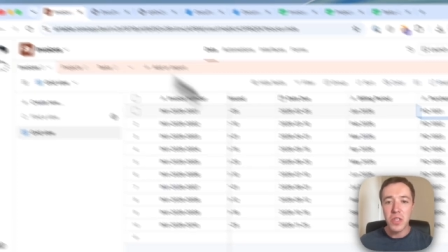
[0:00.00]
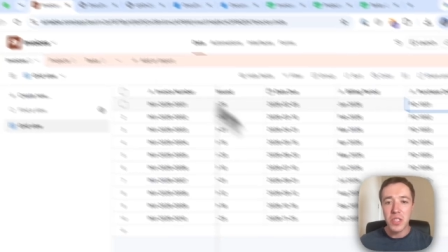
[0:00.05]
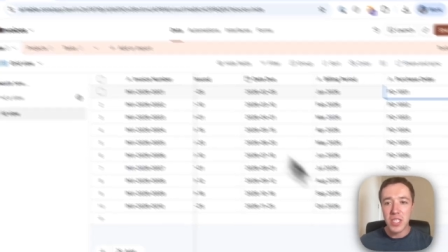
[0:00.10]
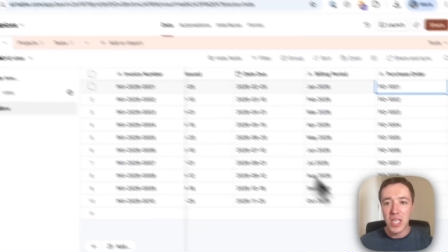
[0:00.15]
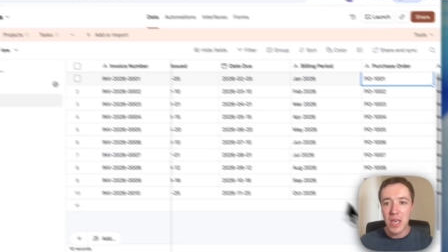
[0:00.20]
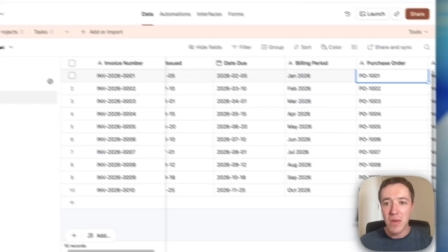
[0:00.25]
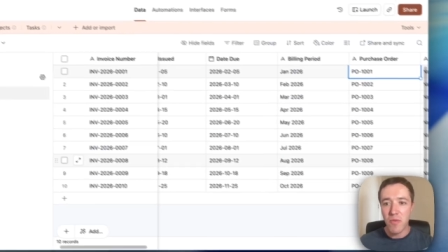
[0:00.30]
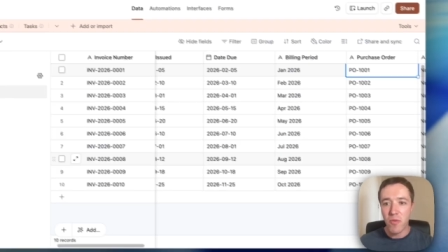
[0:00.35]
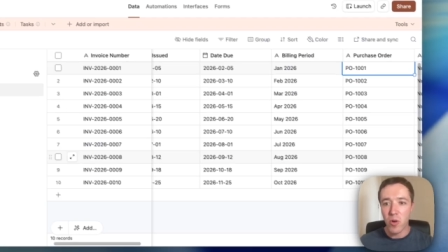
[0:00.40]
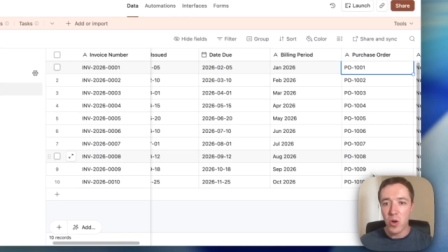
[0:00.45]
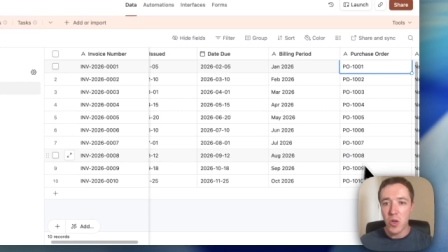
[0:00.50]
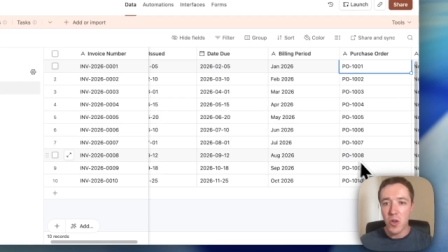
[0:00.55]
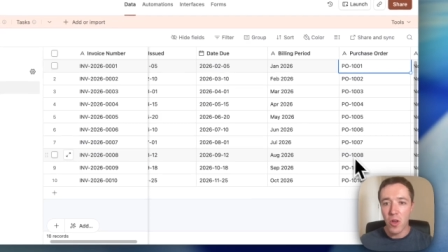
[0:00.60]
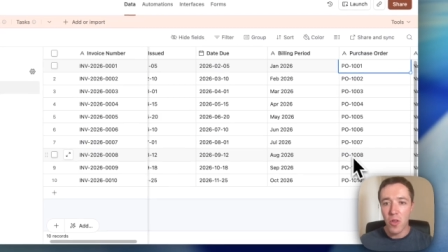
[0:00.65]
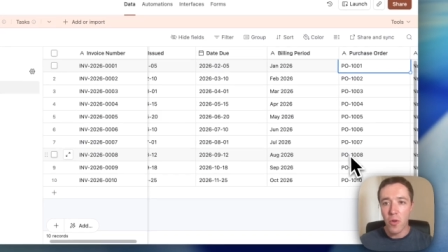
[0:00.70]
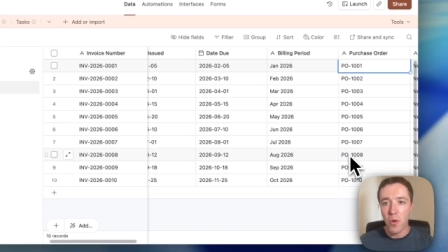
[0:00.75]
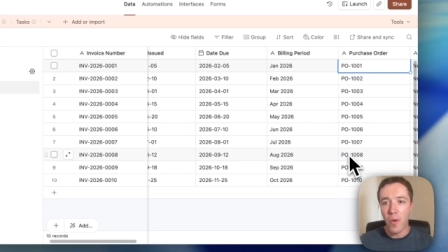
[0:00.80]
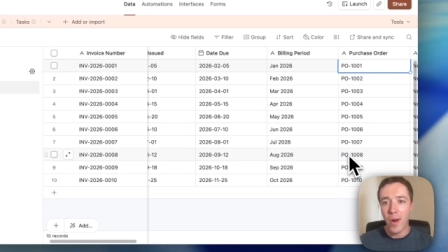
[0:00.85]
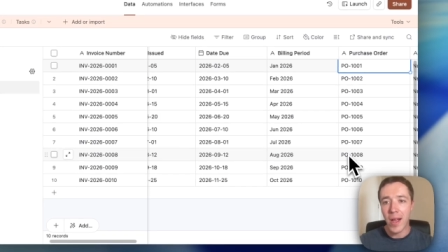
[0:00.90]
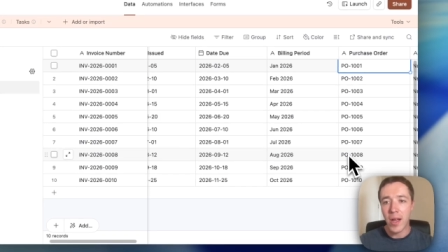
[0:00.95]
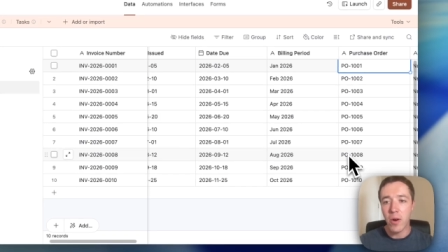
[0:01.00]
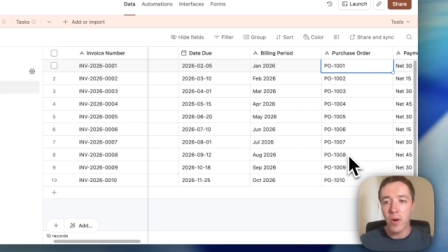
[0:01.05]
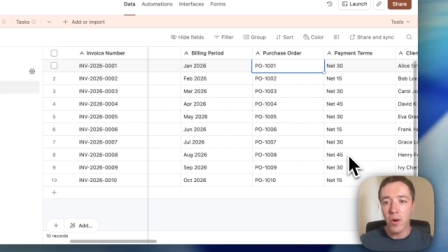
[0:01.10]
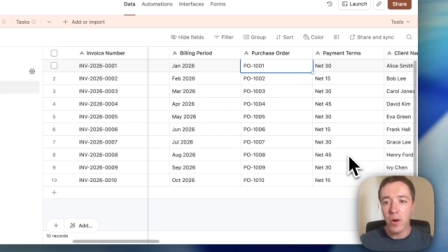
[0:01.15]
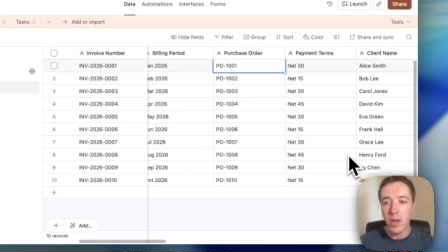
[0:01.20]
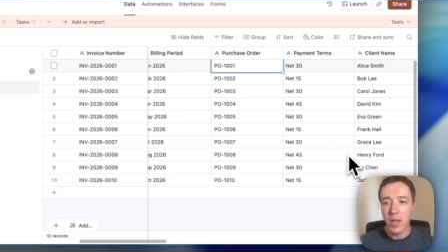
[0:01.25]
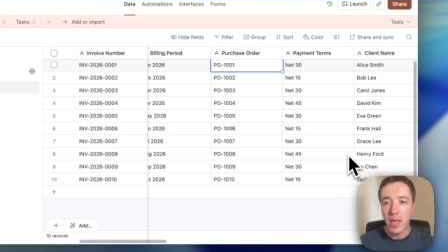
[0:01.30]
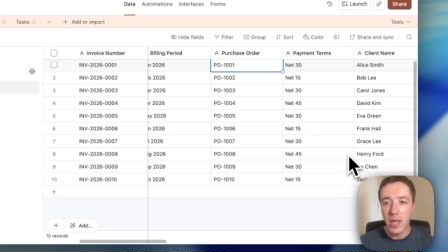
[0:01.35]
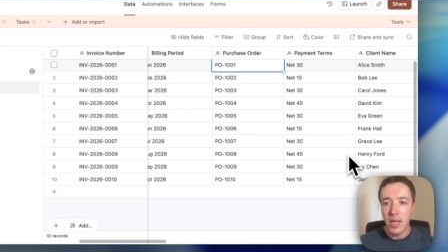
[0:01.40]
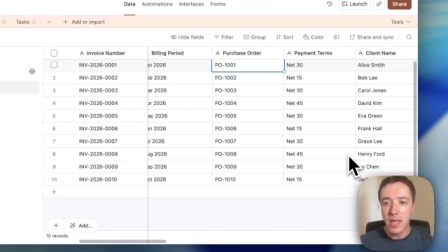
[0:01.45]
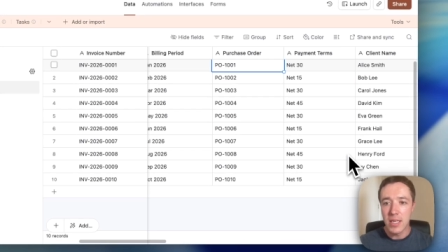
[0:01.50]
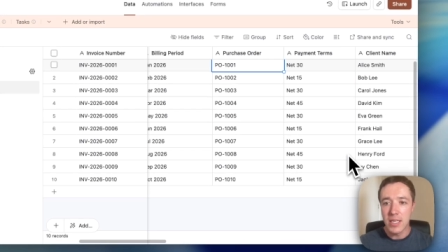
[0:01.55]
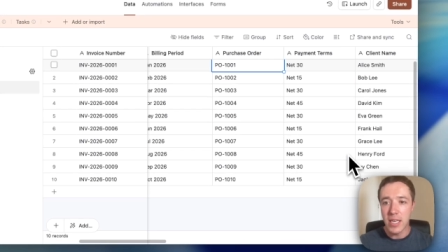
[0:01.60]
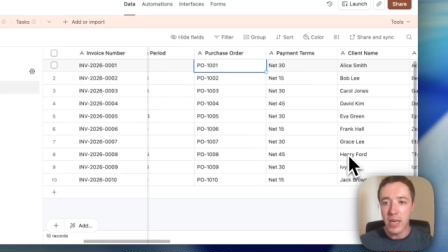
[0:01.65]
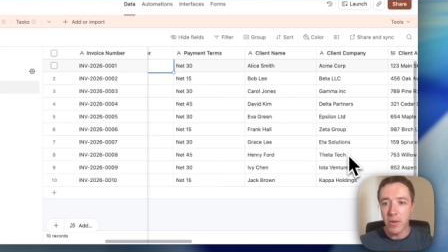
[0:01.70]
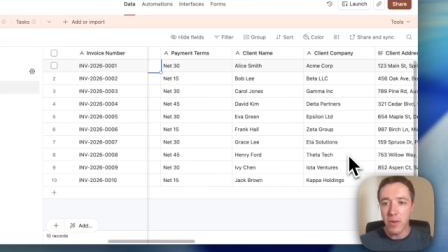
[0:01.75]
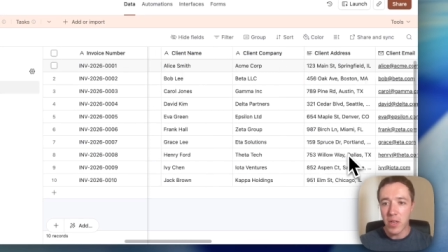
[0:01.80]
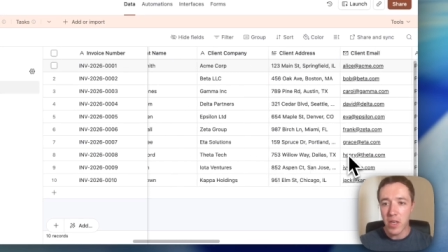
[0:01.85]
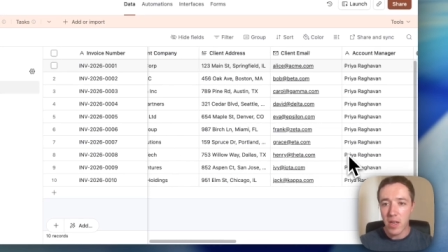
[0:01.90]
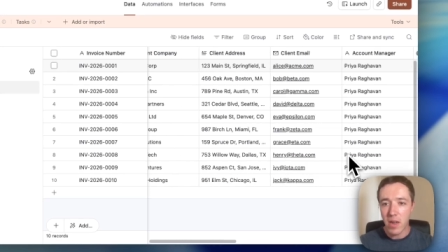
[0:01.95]
the same for another record
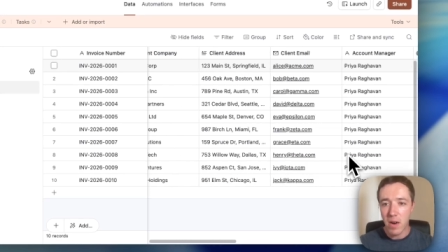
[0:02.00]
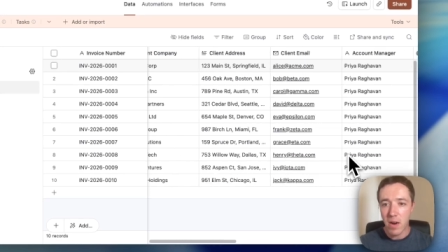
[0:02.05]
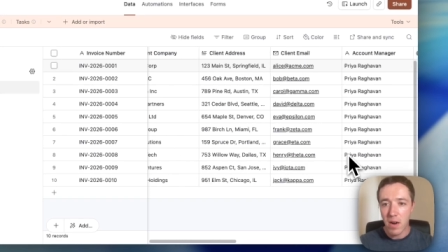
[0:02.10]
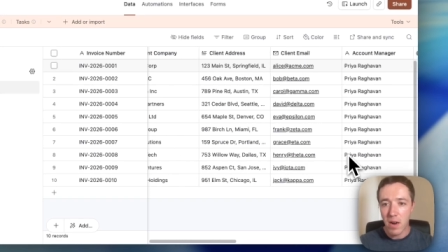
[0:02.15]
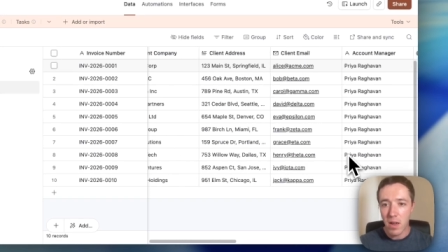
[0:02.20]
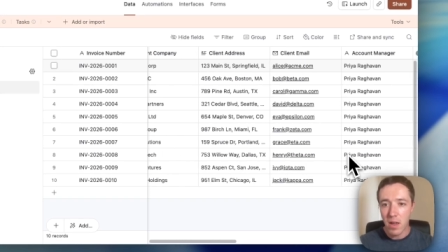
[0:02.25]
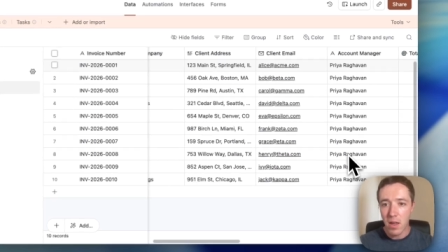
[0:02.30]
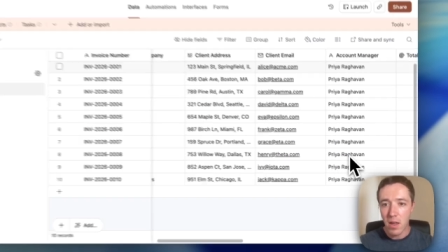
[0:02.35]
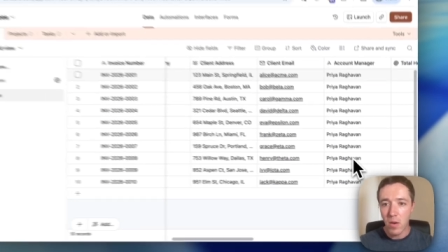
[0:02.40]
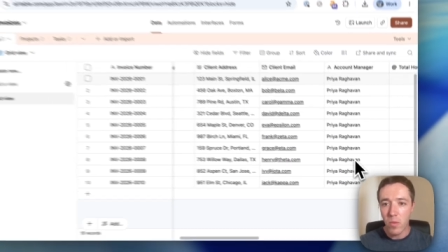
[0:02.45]
down here,